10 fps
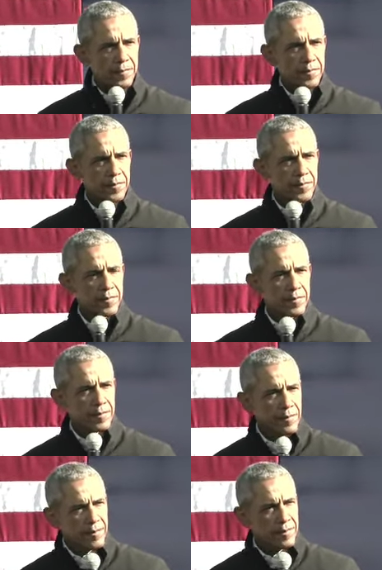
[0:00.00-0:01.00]

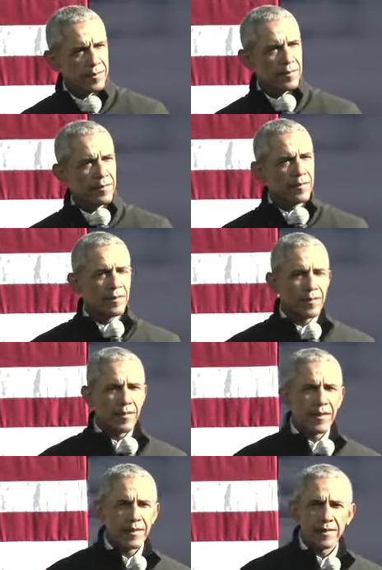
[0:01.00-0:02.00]

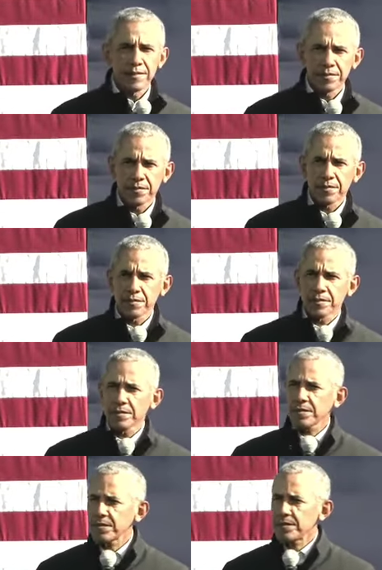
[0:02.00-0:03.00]

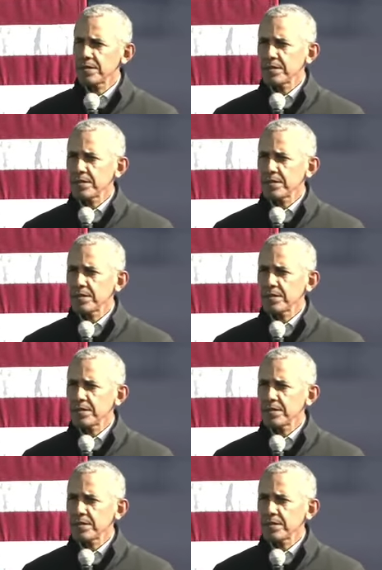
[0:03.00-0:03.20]
Nothing is said.